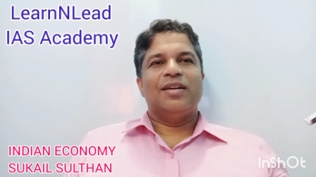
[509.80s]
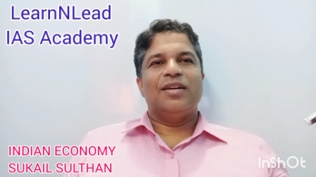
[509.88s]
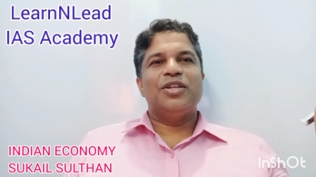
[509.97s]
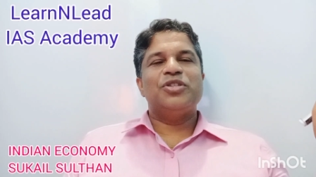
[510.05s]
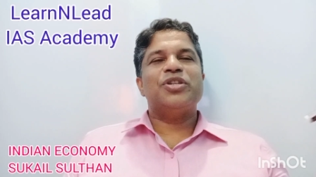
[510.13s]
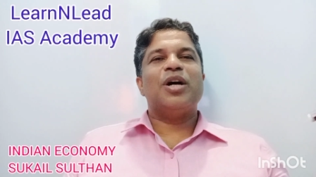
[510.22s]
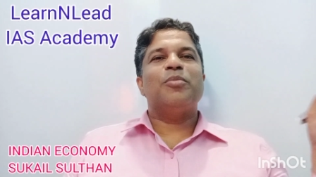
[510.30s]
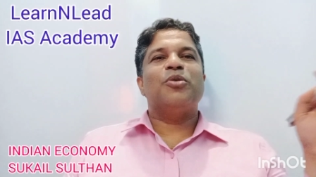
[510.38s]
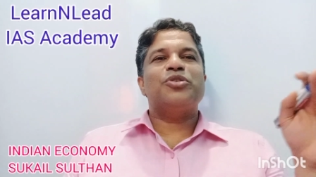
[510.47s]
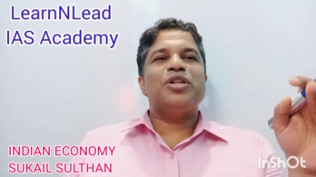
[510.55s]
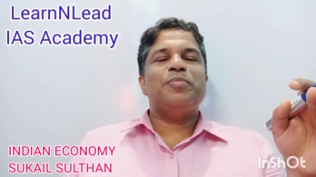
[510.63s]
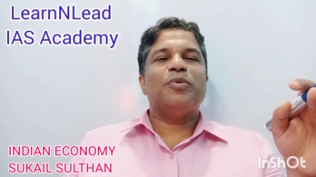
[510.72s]
In India,
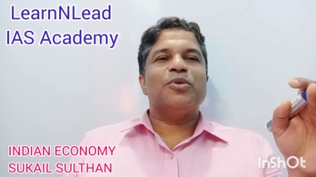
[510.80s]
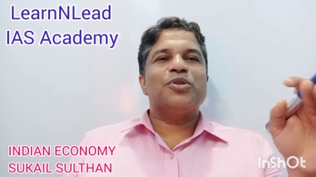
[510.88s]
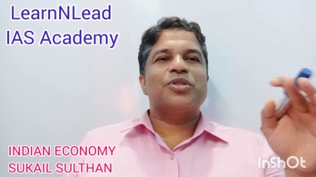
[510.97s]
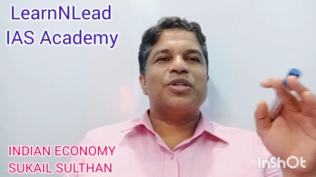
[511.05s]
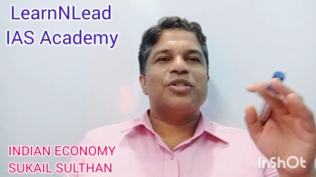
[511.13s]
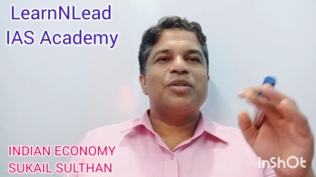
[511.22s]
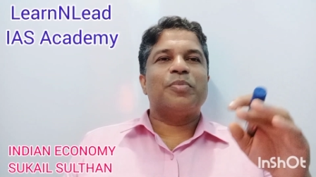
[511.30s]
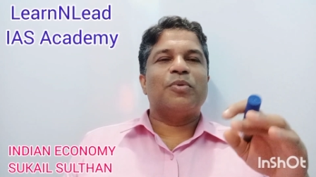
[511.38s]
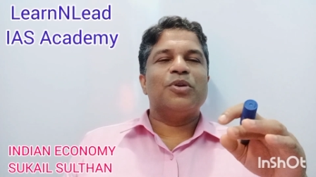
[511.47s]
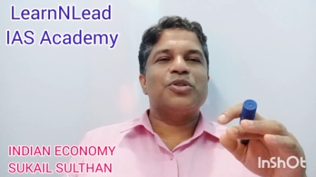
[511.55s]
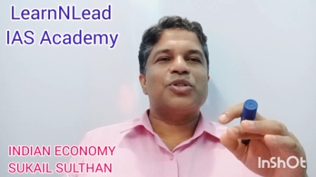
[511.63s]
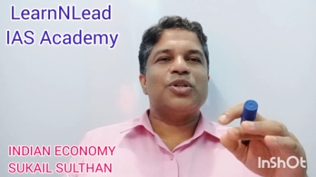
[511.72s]
monetary policy is the
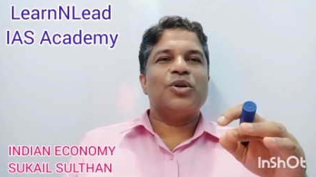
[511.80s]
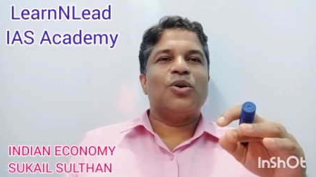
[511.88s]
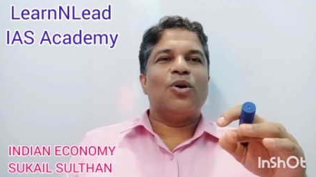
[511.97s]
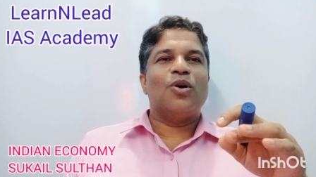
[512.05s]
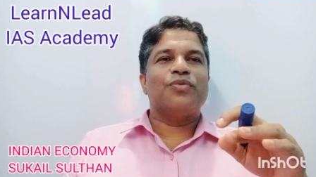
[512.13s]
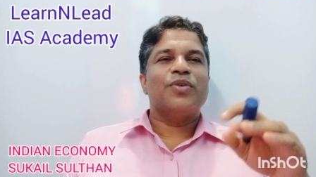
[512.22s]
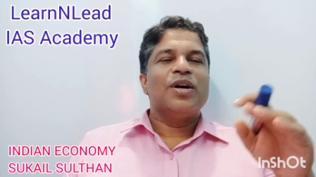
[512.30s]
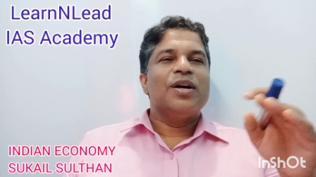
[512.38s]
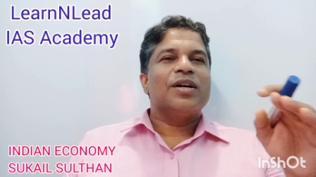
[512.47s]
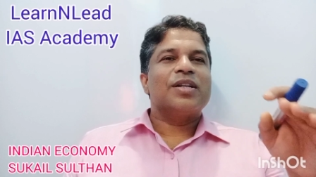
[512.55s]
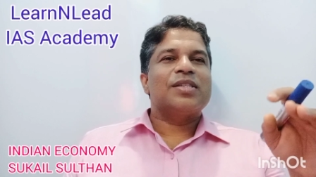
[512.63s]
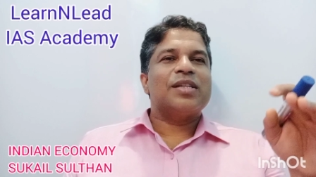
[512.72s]
policy of
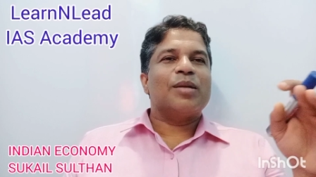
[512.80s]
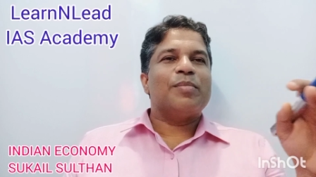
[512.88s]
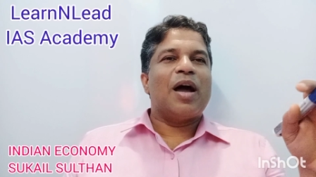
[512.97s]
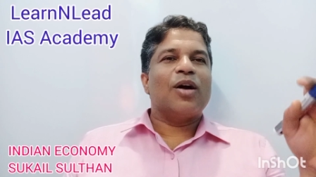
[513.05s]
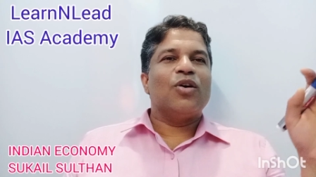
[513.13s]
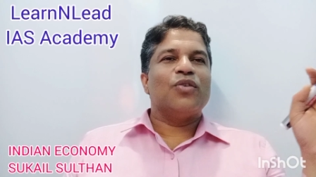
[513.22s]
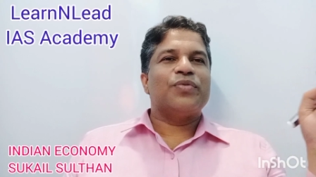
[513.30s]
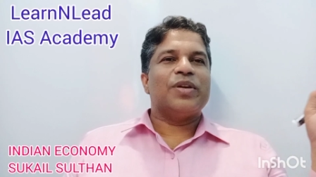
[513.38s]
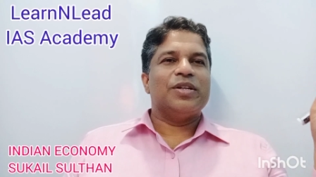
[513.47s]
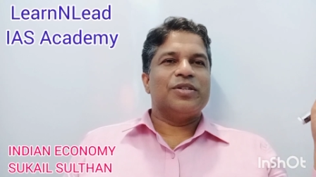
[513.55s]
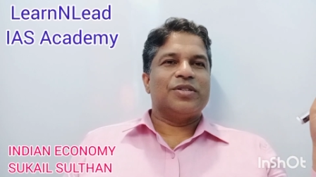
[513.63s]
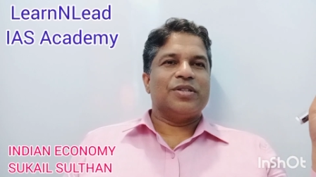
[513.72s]
Reserve Bank
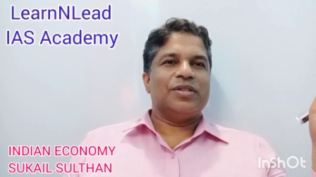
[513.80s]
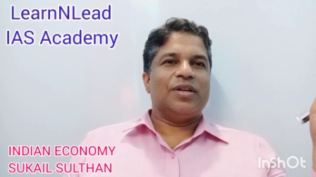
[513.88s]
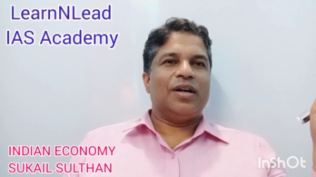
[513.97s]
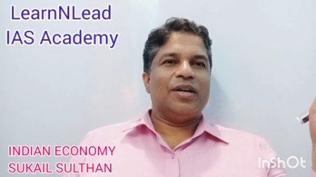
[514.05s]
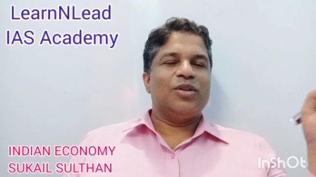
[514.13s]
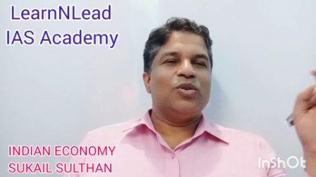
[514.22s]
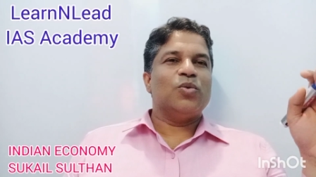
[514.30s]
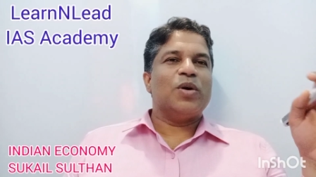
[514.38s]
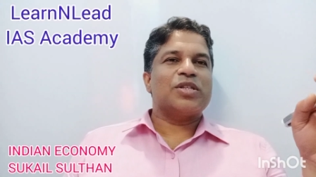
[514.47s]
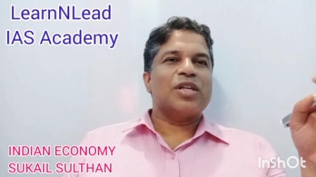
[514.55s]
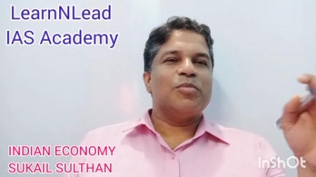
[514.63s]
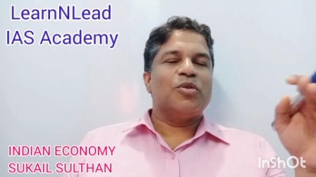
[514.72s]
of India. In
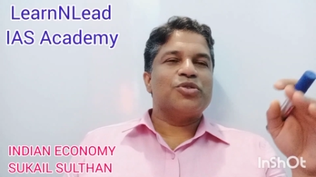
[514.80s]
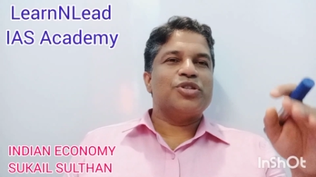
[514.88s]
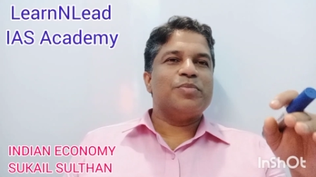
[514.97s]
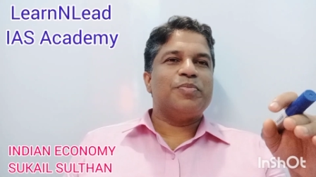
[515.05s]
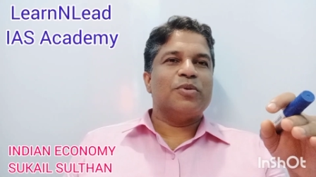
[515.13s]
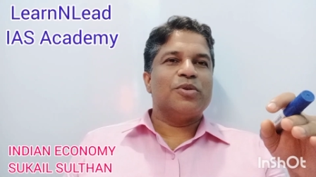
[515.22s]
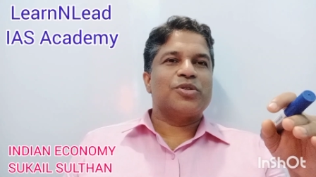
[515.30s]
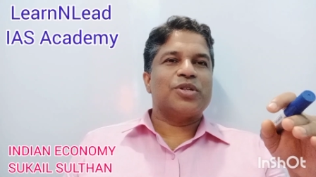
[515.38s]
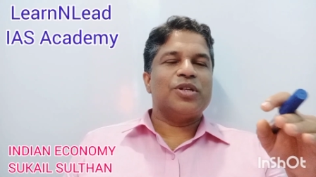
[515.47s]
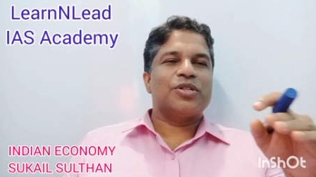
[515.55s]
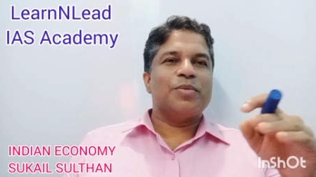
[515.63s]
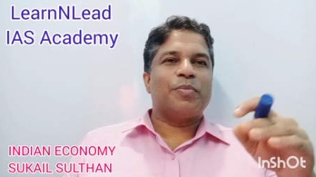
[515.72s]
USA, monetary
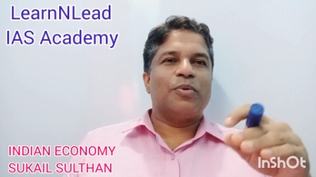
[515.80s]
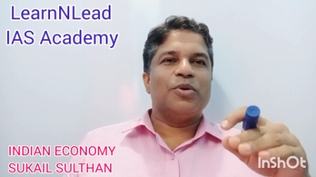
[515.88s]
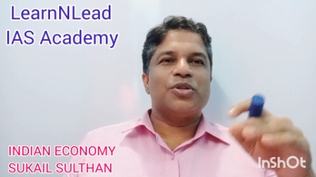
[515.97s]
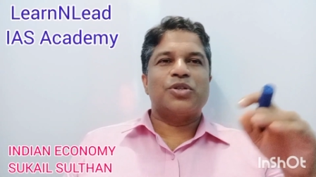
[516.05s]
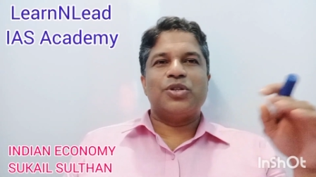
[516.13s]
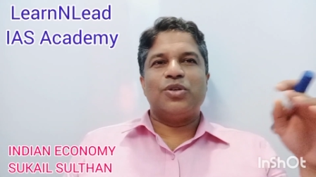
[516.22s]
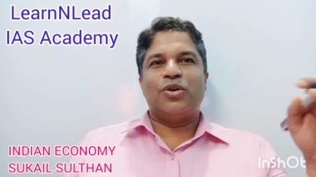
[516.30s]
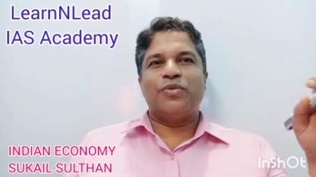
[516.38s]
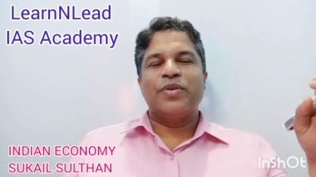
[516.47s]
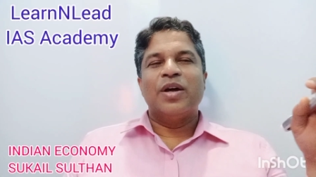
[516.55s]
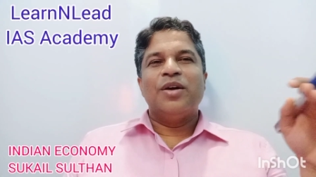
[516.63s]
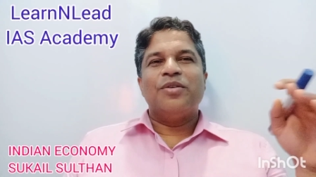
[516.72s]
policy is the policy
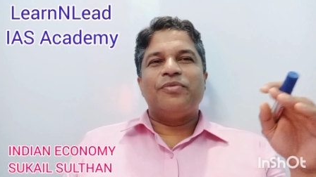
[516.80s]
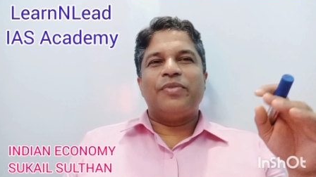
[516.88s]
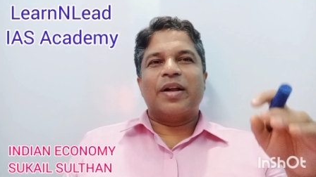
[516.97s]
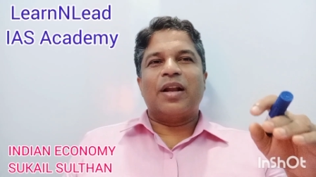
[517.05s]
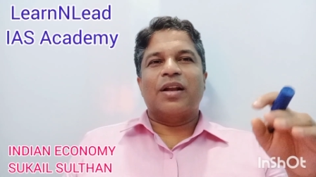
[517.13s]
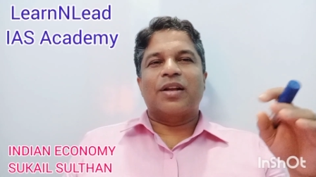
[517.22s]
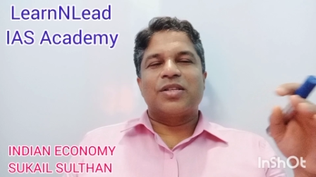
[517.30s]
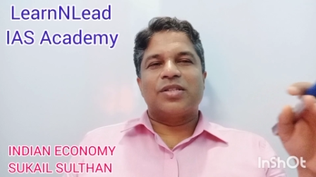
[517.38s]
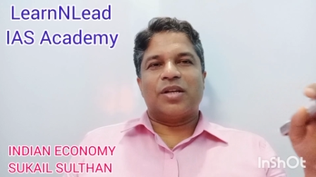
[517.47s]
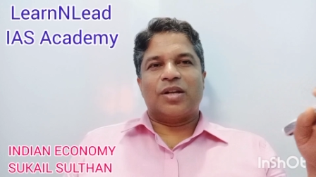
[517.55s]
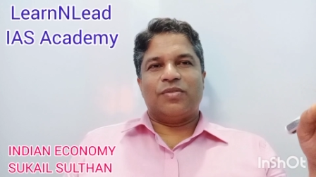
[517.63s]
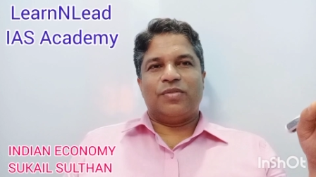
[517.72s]
of Federal
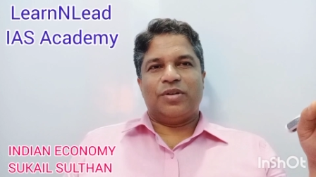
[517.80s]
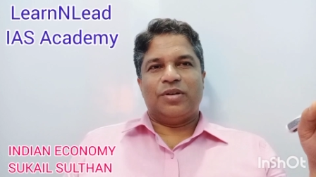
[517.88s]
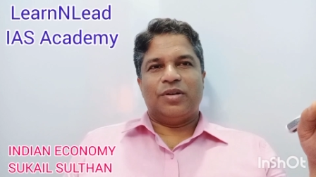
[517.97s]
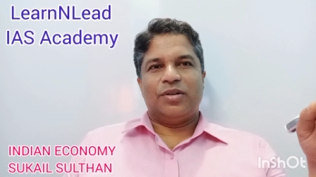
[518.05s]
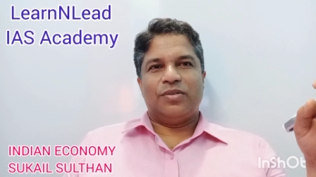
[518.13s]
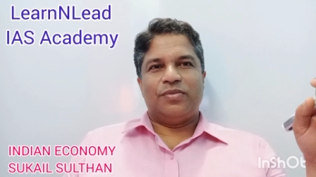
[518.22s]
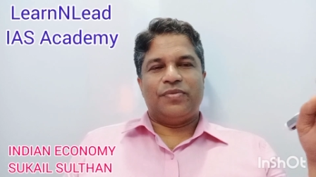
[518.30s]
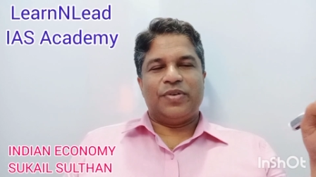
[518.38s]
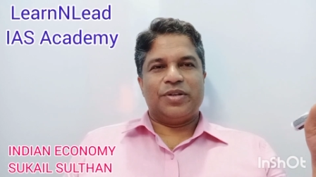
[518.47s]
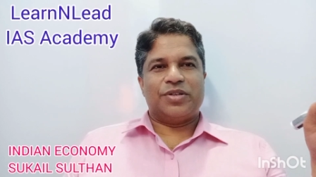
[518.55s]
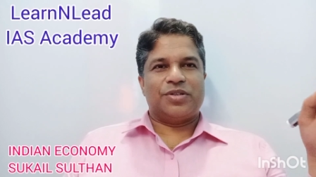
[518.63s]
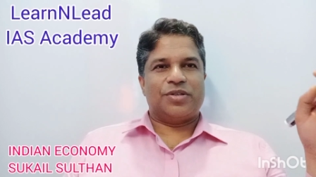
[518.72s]
Reserve,
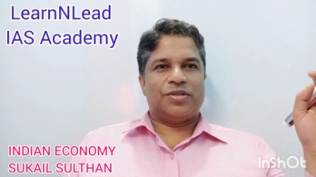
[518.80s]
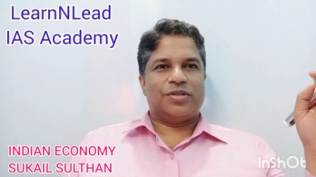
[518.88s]
Fed.